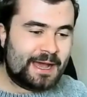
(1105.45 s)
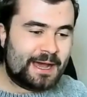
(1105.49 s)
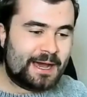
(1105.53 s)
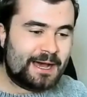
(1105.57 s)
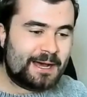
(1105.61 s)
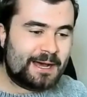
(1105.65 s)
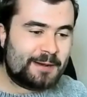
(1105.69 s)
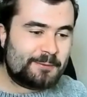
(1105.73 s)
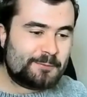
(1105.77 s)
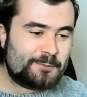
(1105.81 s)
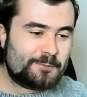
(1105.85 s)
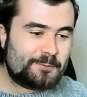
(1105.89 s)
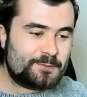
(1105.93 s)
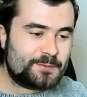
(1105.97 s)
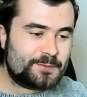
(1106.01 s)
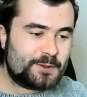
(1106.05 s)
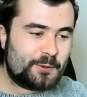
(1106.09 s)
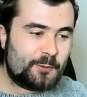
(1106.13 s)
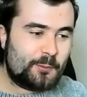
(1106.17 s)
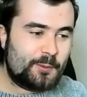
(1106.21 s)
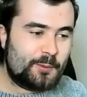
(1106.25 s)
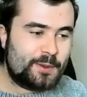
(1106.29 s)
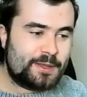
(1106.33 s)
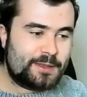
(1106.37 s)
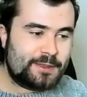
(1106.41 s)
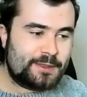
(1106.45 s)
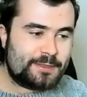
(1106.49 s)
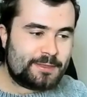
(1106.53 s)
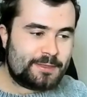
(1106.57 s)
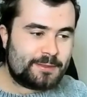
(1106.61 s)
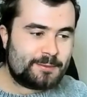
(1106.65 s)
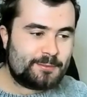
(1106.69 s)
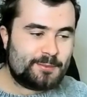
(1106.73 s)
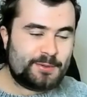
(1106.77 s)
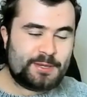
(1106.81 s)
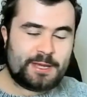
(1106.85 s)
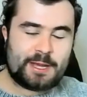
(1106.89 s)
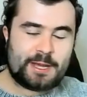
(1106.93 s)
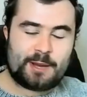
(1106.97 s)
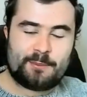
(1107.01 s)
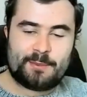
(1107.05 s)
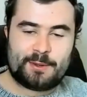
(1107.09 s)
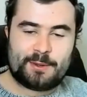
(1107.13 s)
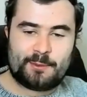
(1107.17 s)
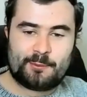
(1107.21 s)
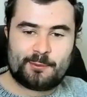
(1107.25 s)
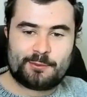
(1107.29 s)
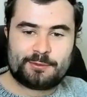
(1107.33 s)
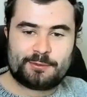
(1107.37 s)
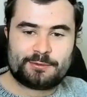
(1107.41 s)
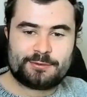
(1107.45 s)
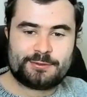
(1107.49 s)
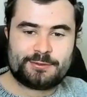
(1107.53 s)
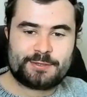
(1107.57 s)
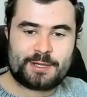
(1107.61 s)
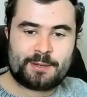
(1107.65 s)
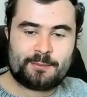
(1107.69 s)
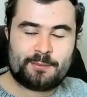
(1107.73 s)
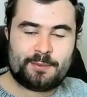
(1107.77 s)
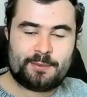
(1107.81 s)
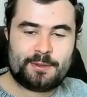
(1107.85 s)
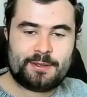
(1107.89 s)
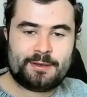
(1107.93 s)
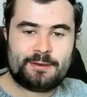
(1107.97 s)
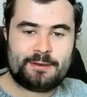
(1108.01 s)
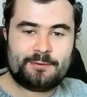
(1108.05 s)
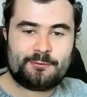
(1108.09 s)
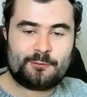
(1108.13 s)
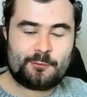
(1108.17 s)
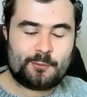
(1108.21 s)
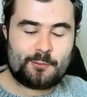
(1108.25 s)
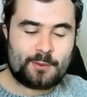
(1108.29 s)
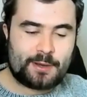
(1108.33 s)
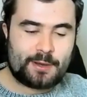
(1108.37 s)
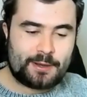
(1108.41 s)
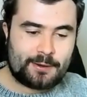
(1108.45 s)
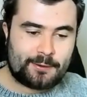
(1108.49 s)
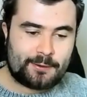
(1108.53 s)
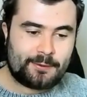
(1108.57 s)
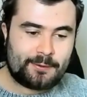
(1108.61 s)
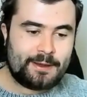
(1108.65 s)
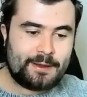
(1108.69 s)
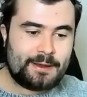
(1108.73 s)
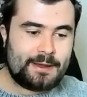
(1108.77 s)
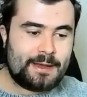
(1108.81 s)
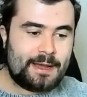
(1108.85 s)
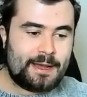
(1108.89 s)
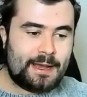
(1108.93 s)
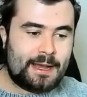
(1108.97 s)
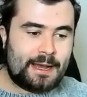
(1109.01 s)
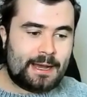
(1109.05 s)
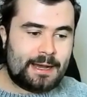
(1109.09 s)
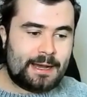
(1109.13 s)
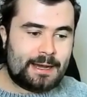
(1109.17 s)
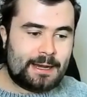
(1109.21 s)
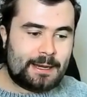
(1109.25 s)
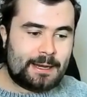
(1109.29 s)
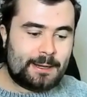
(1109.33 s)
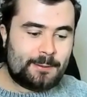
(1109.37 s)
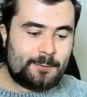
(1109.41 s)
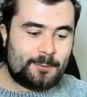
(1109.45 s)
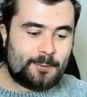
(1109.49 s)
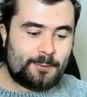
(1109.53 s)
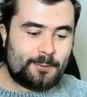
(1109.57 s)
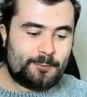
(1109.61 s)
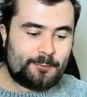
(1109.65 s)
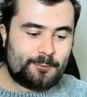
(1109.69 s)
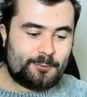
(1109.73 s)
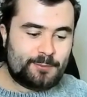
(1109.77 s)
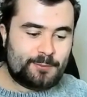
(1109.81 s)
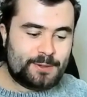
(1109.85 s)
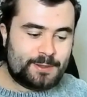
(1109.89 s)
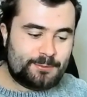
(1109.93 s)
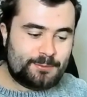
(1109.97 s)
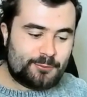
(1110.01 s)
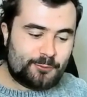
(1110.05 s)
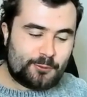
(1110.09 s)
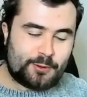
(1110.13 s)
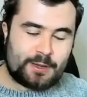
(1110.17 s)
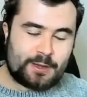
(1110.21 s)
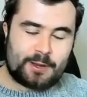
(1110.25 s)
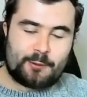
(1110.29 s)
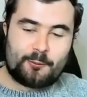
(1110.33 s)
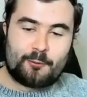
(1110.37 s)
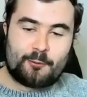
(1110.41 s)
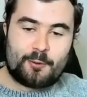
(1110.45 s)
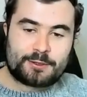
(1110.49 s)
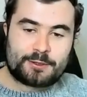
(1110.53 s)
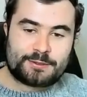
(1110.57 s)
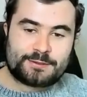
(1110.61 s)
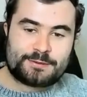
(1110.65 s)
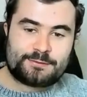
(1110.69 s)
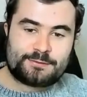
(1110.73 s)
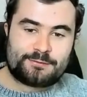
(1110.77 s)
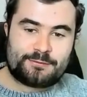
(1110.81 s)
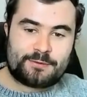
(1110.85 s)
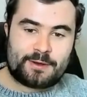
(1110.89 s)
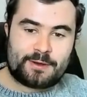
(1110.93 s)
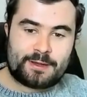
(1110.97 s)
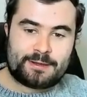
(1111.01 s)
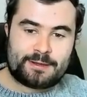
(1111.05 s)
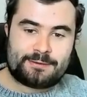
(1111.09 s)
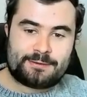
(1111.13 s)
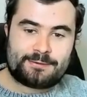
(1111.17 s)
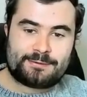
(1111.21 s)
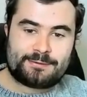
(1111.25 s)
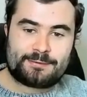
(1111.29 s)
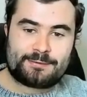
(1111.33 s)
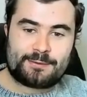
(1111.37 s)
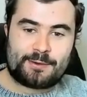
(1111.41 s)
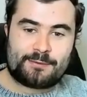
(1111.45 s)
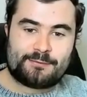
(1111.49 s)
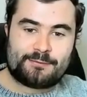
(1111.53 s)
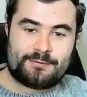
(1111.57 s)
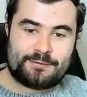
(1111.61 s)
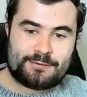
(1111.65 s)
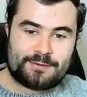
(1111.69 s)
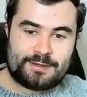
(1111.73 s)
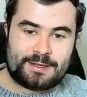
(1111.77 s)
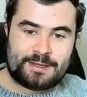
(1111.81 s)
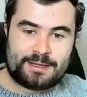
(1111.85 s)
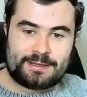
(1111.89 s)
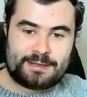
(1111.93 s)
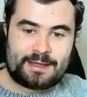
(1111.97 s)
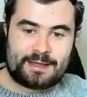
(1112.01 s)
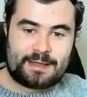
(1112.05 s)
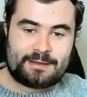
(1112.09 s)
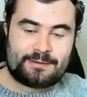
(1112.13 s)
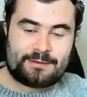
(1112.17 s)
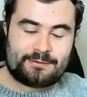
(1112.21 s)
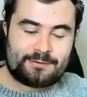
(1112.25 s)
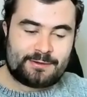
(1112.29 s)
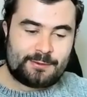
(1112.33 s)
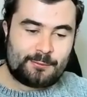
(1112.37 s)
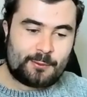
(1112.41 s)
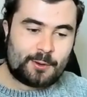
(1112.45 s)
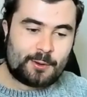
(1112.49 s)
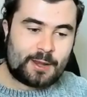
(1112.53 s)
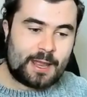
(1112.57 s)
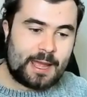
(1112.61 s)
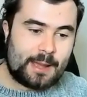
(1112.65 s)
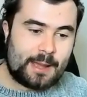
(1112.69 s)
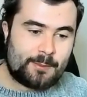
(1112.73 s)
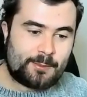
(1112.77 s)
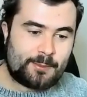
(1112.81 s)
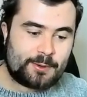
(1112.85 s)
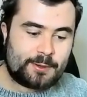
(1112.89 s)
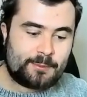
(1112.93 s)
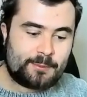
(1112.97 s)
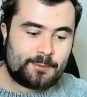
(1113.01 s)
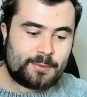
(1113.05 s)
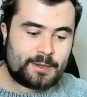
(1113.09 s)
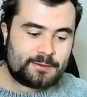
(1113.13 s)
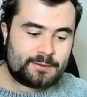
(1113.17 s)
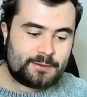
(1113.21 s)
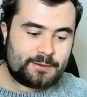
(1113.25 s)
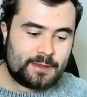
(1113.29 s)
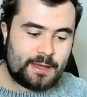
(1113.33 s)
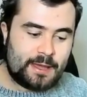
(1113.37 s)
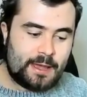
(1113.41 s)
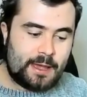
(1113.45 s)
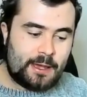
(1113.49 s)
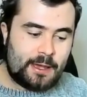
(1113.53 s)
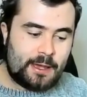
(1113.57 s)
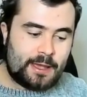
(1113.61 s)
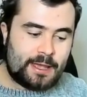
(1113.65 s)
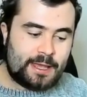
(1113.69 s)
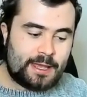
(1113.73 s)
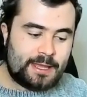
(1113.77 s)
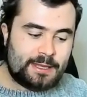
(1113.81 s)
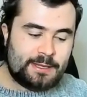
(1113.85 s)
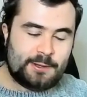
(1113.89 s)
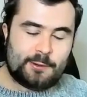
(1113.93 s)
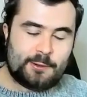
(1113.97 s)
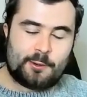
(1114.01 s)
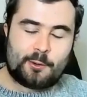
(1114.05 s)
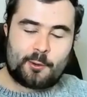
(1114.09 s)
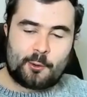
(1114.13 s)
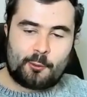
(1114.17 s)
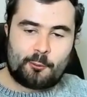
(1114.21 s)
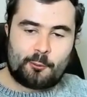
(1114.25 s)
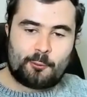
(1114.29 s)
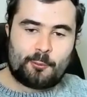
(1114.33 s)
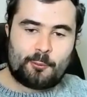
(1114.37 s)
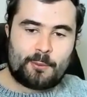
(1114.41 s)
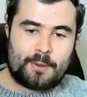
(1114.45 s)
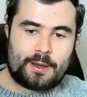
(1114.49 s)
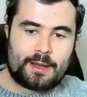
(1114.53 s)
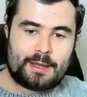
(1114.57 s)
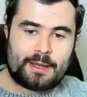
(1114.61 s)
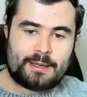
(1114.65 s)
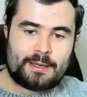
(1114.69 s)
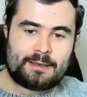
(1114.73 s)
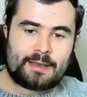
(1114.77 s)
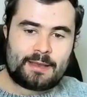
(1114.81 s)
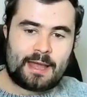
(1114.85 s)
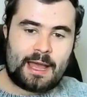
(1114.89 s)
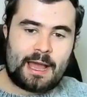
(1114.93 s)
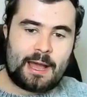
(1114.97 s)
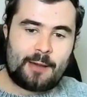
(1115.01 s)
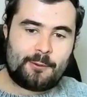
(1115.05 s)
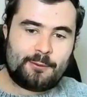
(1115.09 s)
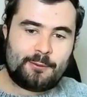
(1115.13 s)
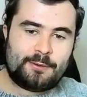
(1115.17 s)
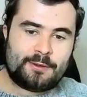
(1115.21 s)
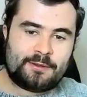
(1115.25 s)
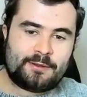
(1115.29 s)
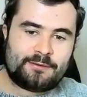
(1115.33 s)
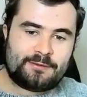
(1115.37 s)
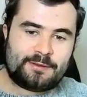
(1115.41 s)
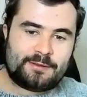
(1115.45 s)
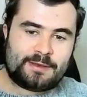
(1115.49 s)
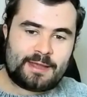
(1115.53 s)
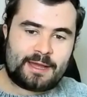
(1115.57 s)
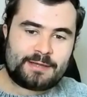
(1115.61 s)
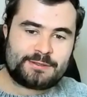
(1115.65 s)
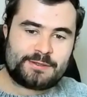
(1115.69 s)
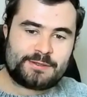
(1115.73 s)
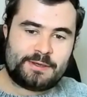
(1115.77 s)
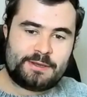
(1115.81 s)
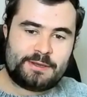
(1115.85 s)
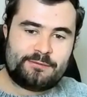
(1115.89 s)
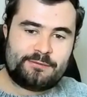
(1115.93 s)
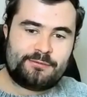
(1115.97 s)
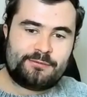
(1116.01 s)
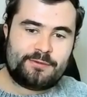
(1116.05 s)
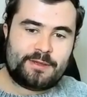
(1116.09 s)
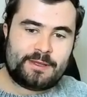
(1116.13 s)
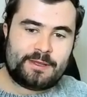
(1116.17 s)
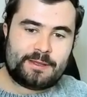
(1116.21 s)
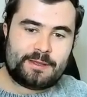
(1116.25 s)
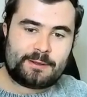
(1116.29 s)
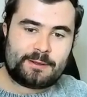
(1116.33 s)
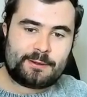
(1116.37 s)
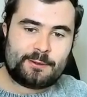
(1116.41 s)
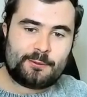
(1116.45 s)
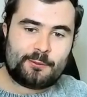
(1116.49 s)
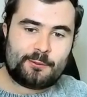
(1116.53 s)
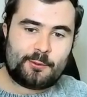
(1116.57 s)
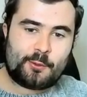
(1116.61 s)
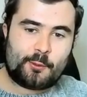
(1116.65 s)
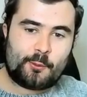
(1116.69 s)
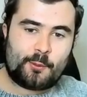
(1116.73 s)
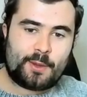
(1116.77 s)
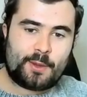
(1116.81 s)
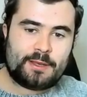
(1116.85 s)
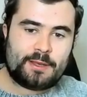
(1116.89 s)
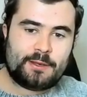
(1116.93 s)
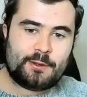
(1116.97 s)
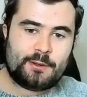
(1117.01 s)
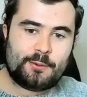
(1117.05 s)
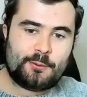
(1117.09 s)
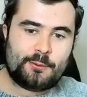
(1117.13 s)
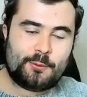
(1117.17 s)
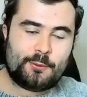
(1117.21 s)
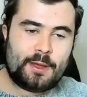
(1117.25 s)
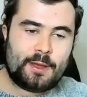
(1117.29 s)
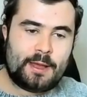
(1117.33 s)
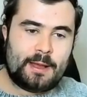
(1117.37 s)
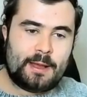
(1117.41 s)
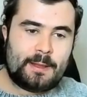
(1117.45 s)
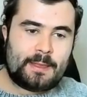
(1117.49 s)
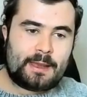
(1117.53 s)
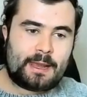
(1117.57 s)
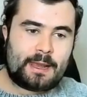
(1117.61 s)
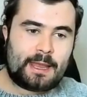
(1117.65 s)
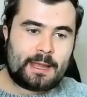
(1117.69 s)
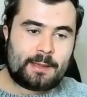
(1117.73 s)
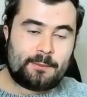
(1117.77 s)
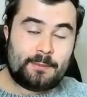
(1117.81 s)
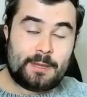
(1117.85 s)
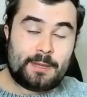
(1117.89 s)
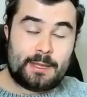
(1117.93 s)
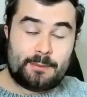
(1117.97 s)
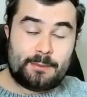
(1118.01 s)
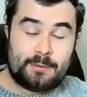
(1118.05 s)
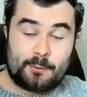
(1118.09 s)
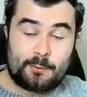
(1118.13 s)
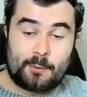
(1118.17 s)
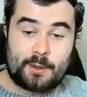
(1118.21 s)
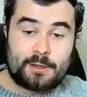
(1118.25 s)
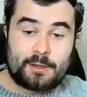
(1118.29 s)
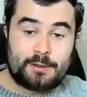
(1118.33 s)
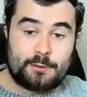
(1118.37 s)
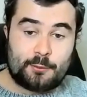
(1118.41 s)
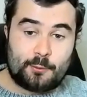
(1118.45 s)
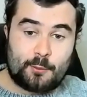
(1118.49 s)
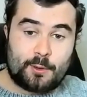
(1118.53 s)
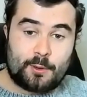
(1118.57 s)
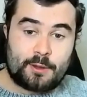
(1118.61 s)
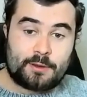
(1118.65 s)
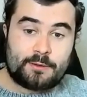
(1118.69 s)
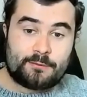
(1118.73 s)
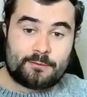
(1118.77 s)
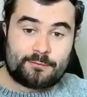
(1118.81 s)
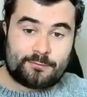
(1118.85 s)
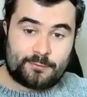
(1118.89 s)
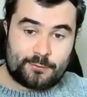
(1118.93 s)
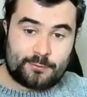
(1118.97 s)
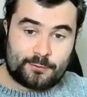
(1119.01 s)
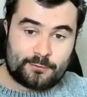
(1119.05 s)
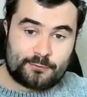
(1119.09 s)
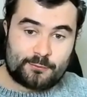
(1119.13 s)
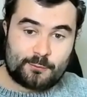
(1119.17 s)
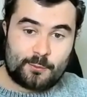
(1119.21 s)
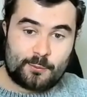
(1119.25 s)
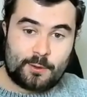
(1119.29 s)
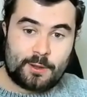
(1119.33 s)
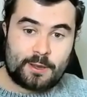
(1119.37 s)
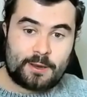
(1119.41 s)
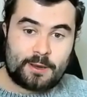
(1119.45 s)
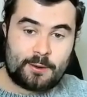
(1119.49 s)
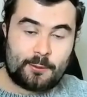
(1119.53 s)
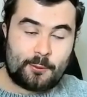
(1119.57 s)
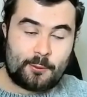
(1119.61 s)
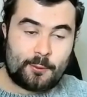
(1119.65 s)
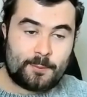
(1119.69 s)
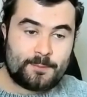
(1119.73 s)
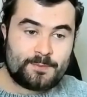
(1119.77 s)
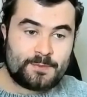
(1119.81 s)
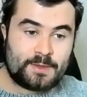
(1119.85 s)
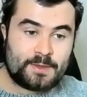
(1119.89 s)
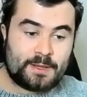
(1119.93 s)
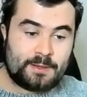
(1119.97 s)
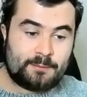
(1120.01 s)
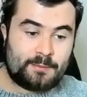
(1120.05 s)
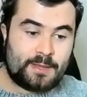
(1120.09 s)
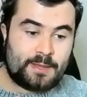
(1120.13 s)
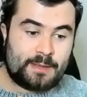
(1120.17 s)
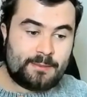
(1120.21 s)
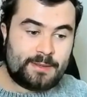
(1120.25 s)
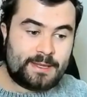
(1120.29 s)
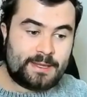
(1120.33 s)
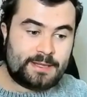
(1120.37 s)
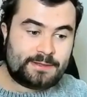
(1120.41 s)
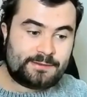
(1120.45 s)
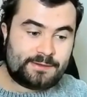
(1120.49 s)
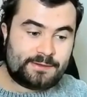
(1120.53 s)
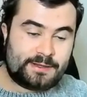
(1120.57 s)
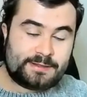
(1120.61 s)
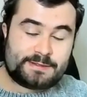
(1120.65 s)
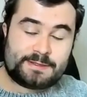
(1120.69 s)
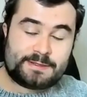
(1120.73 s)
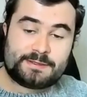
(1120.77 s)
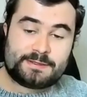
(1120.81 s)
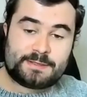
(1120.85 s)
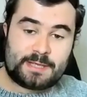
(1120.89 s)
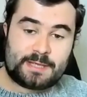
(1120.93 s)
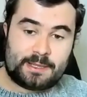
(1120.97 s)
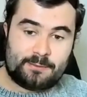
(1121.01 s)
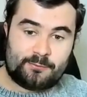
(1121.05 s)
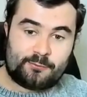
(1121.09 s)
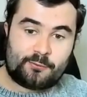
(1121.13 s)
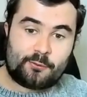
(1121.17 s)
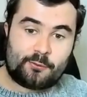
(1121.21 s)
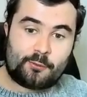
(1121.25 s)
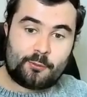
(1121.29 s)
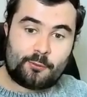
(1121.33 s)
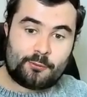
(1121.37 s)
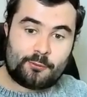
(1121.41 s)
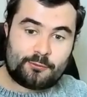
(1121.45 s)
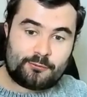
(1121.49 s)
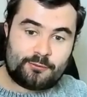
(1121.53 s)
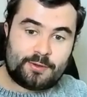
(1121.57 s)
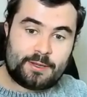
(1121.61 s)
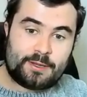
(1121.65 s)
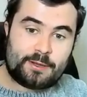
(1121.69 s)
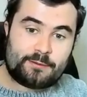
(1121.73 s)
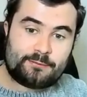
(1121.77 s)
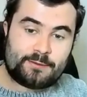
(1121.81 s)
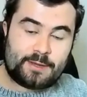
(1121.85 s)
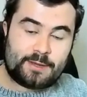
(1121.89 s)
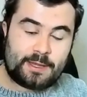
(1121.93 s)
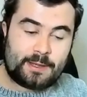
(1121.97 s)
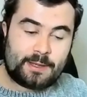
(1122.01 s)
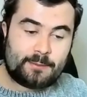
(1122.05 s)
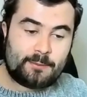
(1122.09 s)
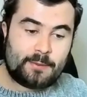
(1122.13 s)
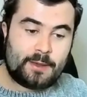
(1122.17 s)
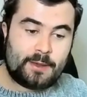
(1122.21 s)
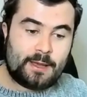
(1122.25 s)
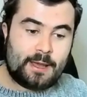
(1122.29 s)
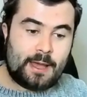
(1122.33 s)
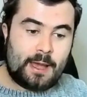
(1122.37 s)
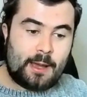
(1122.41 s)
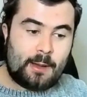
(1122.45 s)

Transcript: Um, with becoming world champion as well, um, people can watch the fights, obviously, and, and see what happened. But in your own mind, how does it actually feel, you know, when you, like maybe when you won the first one, or maybe it's, it's the same for all three of them.